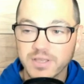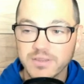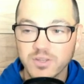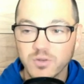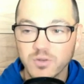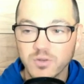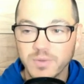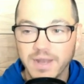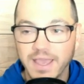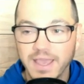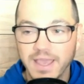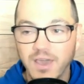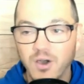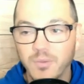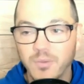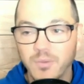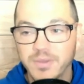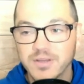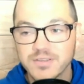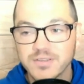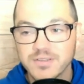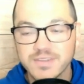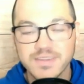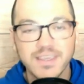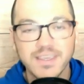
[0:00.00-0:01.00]
little bit of help.
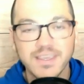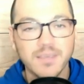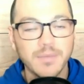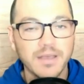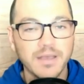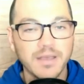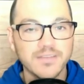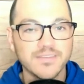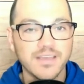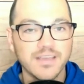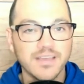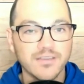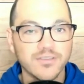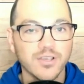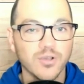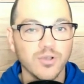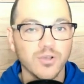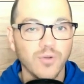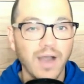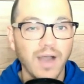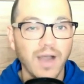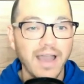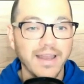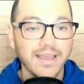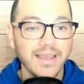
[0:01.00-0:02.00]
Here's the thing about South
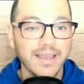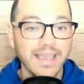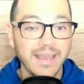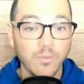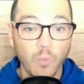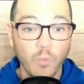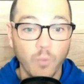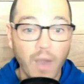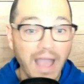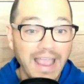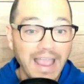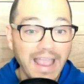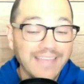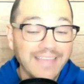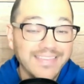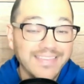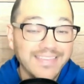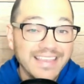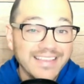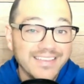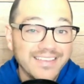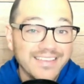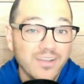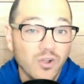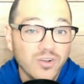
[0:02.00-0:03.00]
Carolina and why I
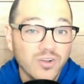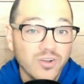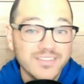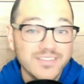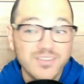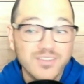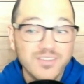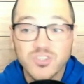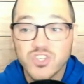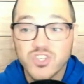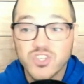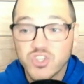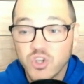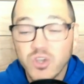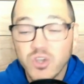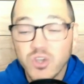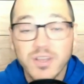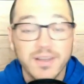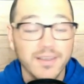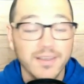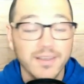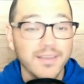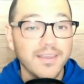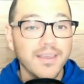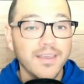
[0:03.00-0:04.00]
think Arkansas
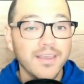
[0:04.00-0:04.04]
should